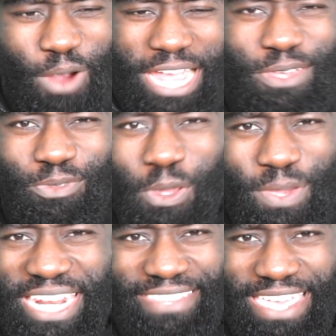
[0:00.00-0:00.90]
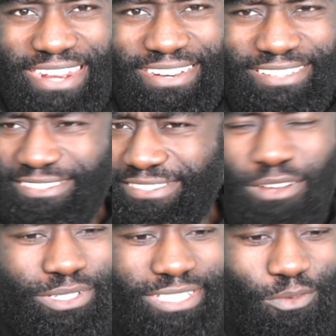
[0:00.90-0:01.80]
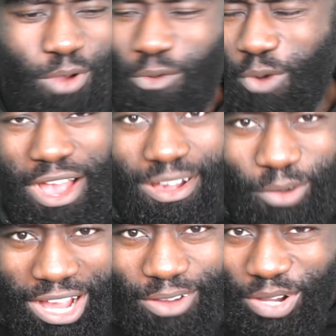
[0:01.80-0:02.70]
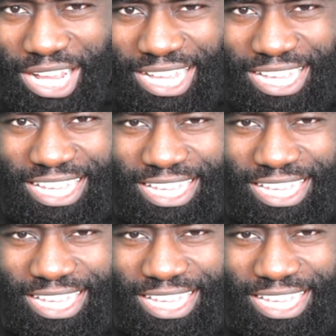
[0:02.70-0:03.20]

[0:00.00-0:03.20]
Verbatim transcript: why are you doing it then? I was like, what what what what?